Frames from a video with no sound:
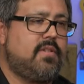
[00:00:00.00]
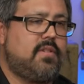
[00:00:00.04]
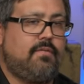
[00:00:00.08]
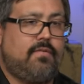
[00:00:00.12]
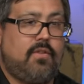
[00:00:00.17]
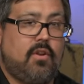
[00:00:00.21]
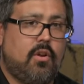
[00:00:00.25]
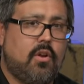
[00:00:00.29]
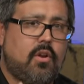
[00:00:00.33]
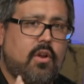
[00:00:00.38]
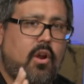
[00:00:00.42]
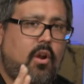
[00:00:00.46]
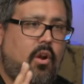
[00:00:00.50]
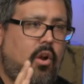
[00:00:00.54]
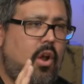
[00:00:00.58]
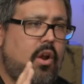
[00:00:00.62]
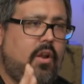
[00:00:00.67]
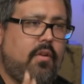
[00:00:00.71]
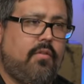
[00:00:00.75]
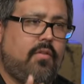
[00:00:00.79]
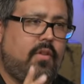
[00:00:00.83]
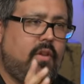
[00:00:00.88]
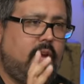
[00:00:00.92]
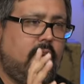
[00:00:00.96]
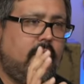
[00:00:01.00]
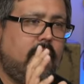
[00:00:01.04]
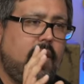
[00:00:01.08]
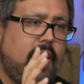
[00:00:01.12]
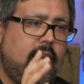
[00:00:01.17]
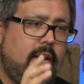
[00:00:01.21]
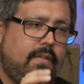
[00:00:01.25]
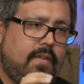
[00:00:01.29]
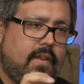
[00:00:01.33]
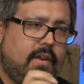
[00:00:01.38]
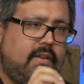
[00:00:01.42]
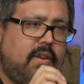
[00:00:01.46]
If you look at a lot of the,
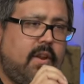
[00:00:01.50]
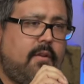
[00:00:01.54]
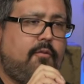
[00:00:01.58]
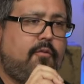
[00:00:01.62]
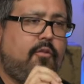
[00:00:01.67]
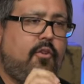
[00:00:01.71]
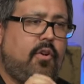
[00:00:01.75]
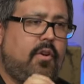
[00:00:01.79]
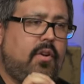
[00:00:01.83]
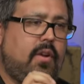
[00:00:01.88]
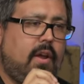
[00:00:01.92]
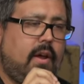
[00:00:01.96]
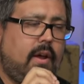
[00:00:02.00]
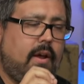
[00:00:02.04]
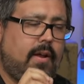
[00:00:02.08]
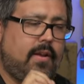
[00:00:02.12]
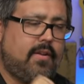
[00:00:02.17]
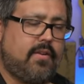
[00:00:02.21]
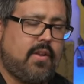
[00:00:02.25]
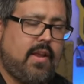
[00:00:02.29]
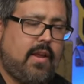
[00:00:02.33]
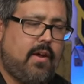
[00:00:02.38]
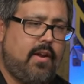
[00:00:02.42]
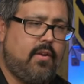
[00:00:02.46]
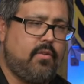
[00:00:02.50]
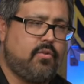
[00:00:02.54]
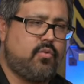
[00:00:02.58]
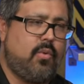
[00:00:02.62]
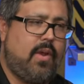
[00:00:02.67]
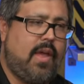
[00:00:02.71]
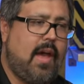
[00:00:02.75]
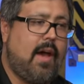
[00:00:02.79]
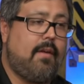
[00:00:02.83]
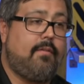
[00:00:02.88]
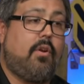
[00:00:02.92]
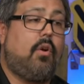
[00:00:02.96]
the different uh, titles we
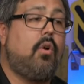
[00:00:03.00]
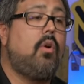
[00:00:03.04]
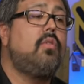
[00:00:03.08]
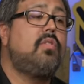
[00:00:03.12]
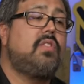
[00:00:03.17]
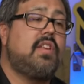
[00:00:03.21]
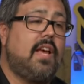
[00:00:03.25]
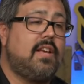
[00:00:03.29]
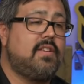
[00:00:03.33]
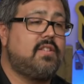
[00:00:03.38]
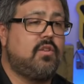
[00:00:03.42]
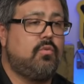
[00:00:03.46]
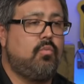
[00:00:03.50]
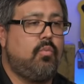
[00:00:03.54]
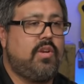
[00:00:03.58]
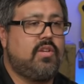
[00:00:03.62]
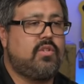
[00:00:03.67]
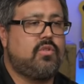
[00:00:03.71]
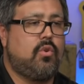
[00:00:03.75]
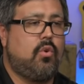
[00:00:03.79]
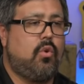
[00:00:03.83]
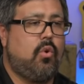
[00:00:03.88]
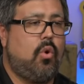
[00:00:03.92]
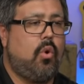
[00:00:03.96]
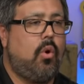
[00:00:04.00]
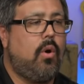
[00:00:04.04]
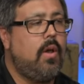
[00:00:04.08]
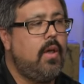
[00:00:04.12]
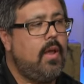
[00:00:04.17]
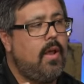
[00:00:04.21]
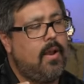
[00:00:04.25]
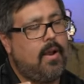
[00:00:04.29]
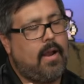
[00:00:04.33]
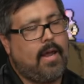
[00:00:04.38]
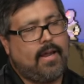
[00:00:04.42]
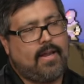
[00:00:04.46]
have, in our own testing we saw
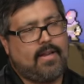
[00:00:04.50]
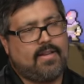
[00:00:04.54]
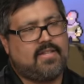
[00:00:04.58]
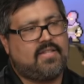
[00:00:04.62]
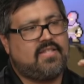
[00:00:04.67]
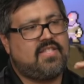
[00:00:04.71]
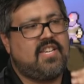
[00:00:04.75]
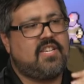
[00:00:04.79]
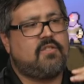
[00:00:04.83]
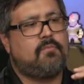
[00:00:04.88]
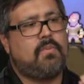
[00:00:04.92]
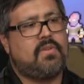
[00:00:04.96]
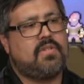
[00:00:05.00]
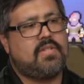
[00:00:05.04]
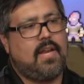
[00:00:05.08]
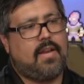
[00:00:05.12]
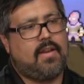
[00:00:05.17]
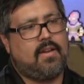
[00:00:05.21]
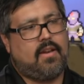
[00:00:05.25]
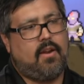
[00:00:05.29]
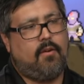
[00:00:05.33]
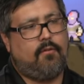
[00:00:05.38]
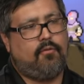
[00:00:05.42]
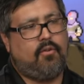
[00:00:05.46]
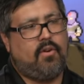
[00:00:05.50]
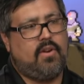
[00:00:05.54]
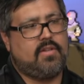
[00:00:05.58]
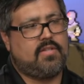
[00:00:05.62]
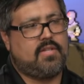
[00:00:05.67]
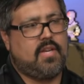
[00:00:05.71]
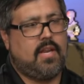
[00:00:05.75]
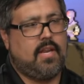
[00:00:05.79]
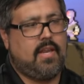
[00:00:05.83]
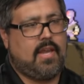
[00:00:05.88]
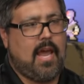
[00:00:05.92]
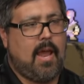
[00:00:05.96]
like a 6% difference
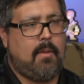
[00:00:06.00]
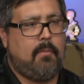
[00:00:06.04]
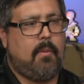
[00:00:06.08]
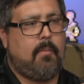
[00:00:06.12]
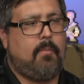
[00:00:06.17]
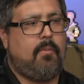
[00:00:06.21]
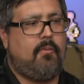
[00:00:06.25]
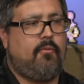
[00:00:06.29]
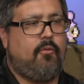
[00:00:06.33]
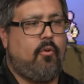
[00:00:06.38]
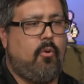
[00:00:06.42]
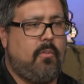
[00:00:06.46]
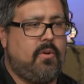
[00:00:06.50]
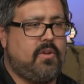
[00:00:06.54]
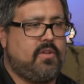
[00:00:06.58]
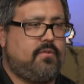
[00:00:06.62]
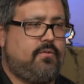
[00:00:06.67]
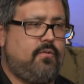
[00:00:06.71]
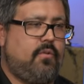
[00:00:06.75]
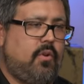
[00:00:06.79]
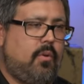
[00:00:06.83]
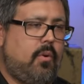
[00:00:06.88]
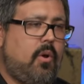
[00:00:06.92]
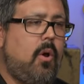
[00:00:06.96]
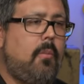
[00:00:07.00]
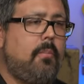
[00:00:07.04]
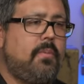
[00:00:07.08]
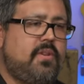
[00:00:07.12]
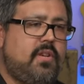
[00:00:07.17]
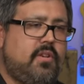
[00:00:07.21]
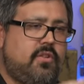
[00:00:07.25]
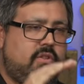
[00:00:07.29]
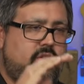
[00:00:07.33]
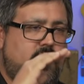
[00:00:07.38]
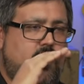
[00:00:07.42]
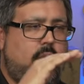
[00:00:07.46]
in gaming performance from
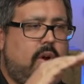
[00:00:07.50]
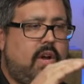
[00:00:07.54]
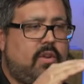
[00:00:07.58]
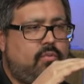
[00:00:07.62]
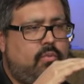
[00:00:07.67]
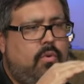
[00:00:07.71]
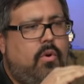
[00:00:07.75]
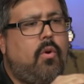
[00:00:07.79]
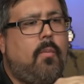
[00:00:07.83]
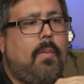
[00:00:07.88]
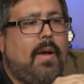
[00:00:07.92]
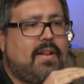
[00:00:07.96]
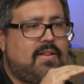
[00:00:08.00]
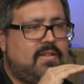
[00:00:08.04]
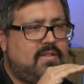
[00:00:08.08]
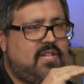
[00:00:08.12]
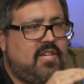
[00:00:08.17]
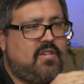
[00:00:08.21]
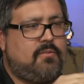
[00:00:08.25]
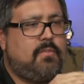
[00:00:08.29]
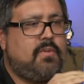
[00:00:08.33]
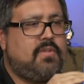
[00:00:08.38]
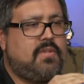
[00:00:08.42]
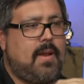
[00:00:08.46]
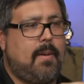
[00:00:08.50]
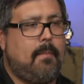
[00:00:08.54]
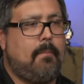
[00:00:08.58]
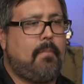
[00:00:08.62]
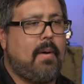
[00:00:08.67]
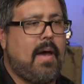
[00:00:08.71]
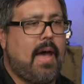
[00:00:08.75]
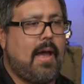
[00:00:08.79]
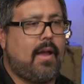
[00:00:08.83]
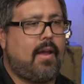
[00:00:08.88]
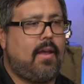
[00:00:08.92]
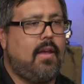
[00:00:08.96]
competition to us. We were about 6%
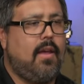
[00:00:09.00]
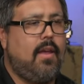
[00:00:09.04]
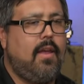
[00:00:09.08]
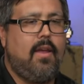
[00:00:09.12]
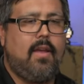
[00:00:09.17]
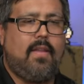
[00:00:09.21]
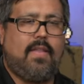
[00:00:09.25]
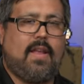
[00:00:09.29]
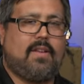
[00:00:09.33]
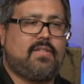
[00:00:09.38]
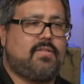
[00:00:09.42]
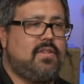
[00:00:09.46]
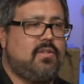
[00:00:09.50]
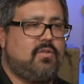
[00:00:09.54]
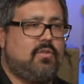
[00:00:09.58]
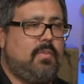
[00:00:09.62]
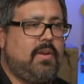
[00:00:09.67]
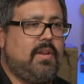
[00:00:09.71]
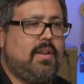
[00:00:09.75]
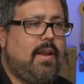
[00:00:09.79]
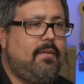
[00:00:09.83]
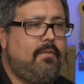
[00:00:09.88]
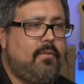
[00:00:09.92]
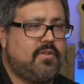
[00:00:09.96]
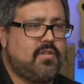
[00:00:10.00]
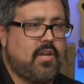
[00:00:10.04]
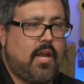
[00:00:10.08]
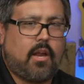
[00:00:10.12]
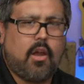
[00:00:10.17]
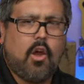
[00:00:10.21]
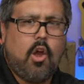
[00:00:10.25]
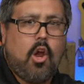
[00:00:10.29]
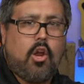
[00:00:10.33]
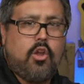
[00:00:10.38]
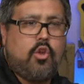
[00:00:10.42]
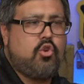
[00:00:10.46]
back. And that seems to be, everyone's like,
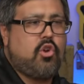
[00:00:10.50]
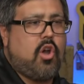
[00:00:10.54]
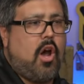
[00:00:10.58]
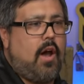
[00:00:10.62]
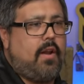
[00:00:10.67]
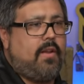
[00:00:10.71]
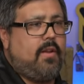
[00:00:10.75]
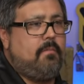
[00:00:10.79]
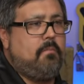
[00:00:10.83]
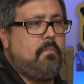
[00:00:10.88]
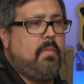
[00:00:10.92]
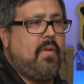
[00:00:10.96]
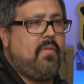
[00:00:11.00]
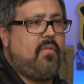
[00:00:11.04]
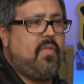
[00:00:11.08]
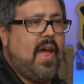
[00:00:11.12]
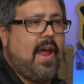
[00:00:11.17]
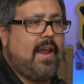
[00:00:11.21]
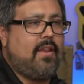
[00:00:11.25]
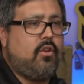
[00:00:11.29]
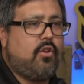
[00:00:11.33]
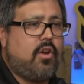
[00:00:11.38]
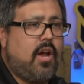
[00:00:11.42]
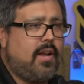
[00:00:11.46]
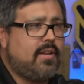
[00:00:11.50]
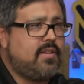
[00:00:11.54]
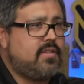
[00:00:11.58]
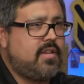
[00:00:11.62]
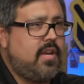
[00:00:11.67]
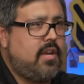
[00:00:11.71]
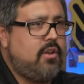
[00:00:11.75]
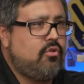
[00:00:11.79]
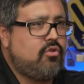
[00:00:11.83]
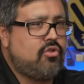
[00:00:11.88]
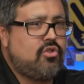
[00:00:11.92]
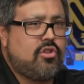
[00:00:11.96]
you can't admit that. You can't say
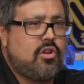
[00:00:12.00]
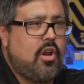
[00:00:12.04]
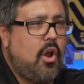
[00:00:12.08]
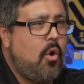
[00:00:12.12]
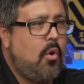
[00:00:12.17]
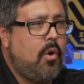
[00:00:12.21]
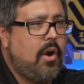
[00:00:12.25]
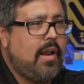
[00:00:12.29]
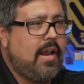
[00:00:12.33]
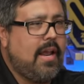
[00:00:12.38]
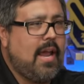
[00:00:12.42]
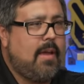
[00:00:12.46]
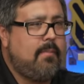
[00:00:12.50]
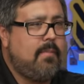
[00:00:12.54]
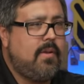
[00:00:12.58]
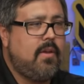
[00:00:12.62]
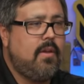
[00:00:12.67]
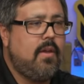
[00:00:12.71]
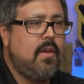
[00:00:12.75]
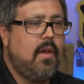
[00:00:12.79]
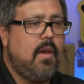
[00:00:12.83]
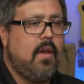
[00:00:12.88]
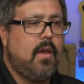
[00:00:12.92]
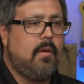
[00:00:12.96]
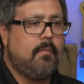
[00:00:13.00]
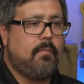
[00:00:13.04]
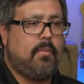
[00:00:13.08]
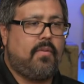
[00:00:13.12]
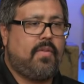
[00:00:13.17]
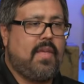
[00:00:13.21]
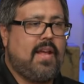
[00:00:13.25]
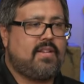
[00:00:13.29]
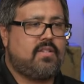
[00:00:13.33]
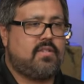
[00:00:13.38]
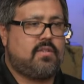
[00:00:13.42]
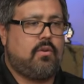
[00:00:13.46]
you're slower in gaming. Right. But
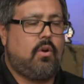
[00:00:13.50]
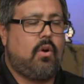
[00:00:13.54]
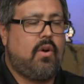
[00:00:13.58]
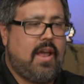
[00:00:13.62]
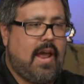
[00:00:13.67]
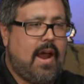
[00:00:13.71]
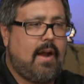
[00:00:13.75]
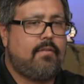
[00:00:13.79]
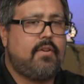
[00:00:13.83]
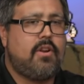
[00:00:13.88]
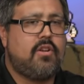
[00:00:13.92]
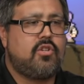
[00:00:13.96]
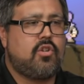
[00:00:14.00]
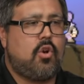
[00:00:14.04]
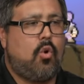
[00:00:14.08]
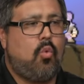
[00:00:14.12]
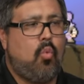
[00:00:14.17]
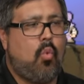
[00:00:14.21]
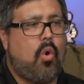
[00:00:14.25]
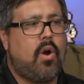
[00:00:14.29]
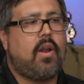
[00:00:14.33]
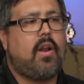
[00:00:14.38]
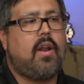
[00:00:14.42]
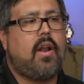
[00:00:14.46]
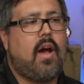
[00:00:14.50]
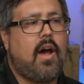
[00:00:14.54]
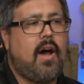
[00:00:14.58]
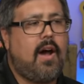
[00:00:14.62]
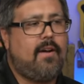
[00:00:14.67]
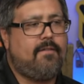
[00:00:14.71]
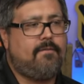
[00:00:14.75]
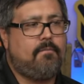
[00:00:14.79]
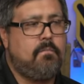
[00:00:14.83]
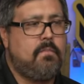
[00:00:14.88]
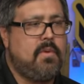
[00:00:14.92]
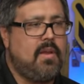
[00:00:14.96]
that's on average a one and a
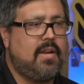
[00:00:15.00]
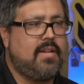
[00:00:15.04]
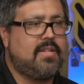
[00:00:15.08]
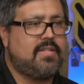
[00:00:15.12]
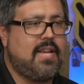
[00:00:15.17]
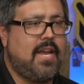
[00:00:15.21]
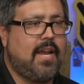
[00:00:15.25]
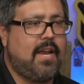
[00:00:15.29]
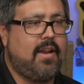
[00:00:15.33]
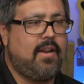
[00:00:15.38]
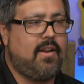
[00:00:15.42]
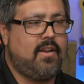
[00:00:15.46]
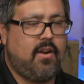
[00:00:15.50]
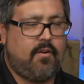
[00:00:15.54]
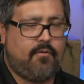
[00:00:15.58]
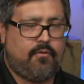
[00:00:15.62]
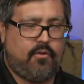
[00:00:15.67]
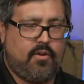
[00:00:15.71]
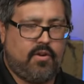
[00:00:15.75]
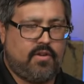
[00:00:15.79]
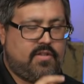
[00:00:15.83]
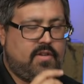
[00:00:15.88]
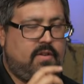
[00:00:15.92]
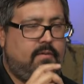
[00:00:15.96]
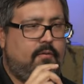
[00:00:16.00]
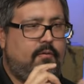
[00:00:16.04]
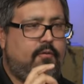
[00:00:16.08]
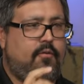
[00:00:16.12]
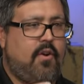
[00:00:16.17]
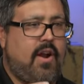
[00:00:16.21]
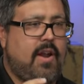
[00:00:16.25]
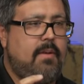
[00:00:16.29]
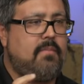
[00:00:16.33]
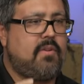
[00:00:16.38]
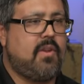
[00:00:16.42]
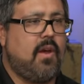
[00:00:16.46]
half millisecond difference in
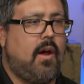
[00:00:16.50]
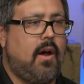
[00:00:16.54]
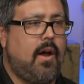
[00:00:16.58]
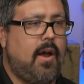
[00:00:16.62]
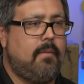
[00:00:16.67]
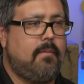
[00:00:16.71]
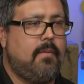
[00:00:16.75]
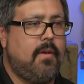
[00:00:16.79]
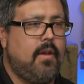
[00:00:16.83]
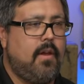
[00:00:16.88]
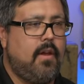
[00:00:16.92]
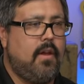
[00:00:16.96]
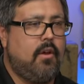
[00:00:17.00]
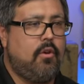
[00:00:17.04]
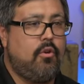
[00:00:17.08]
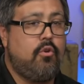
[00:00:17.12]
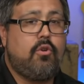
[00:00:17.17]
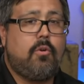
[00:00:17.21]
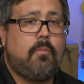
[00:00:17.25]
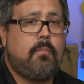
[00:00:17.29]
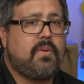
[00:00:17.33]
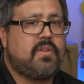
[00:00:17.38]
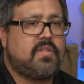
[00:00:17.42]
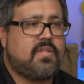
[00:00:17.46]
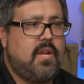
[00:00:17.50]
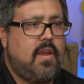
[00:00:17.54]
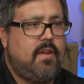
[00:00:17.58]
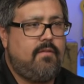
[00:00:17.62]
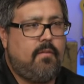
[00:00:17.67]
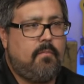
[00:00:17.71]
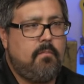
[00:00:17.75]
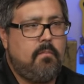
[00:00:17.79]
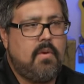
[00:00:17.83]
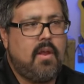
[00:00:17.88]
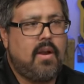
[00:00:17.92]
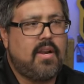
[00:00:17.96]
frame time. Who can perceive a
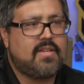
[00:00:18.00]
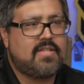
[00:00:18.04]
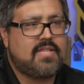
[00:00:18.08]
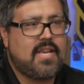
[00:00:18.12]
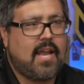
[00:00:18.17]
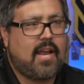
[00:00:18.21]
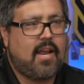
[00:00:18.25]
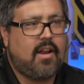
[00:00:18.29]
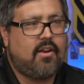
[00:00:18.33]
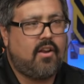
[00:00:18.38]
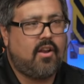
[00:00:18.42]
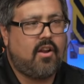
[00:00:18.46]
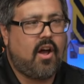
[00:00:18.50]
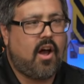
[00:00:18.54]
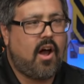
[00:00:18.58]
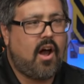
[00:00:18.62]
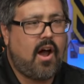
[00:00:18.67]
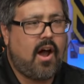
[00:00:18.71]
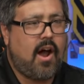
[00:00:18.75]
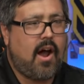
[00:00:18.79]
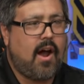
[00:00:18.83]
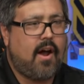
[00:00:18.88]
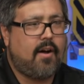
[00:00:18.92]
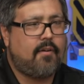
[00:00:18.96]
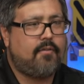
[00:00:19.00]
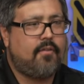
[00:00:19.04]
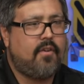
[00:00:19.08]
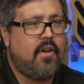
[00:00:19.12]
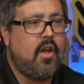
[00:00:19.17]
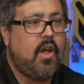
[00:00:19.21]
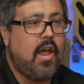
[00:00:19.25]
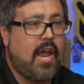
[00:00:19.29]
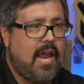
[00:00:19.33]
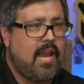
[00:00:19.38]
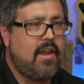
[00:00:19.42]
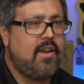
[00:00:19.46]
millisecond and a half
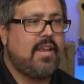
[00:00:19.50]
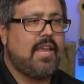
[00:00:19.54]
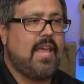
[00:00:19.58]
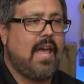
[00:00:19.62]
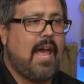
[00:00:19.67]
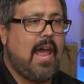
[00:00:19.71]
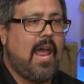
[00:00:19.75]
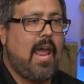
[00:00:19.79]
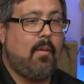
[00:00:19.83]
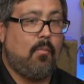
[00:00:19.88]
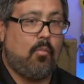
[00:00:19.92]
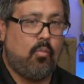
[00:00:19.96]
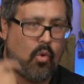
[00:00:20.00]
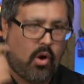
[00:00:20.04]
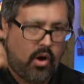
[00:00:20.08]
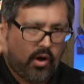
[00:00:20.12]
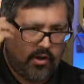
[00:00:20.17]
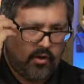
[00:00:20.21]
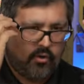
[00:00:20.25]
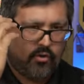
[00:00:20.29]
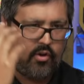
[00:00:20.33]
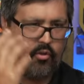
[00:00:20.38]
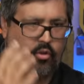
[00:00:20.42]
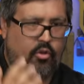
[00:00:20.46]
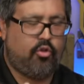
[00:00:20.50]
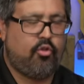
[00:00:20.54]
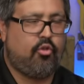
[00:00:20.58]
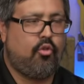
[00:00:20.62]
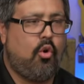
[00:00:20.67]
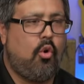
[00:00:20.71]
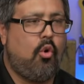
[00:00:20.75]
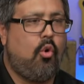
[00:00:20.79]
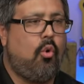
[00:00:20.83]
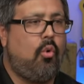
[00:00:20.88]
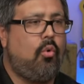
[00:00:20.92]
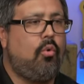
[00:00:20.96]
in game while you're
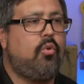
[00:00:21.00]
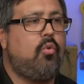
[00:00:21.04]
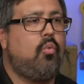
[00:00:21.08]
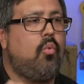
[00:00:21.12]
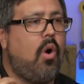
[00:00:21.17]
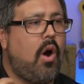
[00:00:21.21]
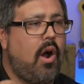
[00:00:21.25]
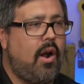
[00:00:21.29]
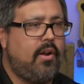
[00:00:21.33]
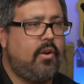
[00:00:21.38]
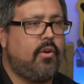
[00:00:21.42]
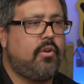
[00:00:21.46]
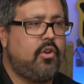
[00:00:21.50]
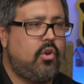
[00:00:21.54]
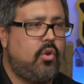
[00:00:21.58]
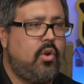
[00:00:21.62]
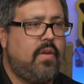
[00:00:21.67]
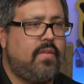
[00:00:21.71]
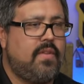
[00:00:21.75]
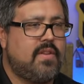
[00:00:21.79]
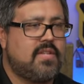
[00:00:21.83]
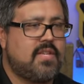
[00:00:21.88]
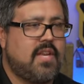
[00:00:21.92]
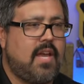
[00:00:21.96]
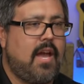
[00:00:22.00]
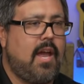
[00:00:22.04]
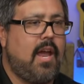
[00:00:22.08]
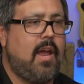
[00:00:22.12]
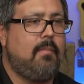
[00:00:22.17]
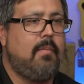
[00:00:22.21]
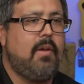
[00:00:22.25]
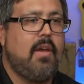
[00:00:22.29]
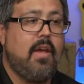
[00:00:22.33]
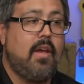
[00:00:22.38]
enthralled, while you're doing this game.